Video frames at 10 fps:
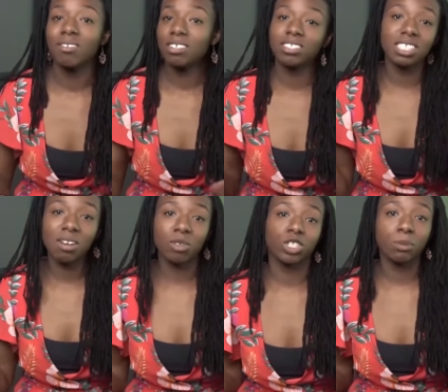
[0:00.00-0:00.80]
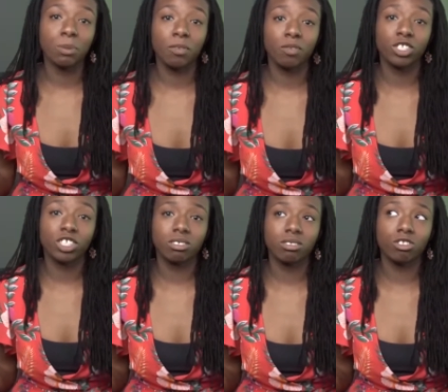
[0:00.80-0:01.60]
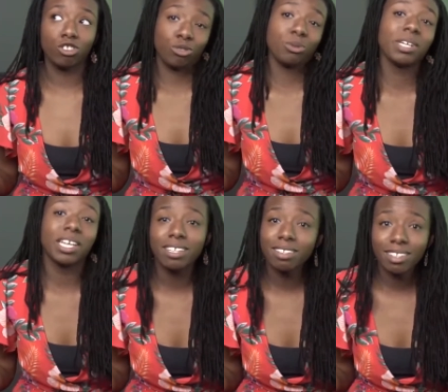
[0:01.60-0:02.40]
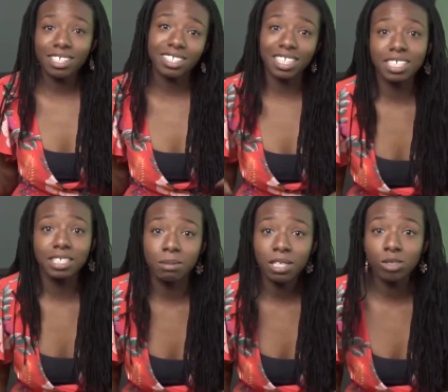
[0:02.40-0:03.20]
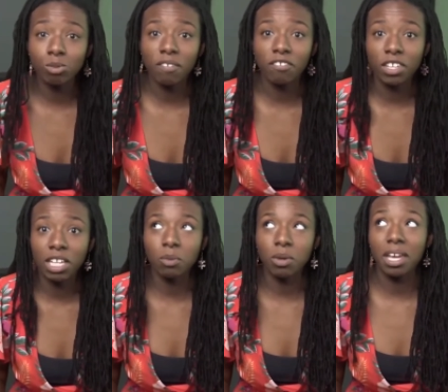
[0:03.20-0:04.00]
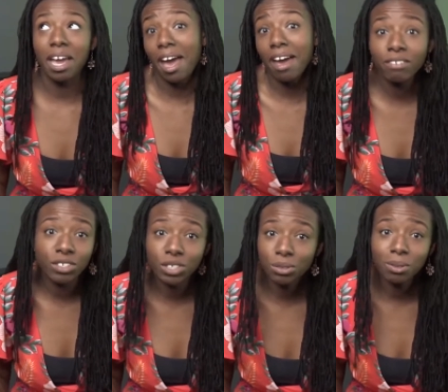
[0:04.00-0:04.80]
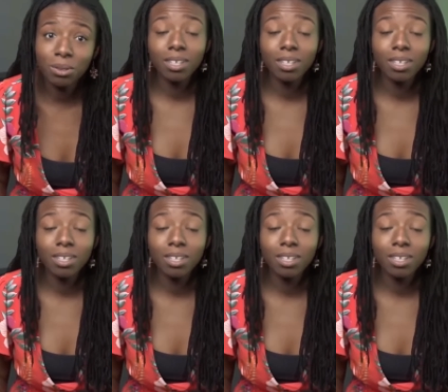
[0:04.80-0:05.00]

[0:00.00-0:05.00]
Well, it's not worship if we're just doing these things because we feel like we have to.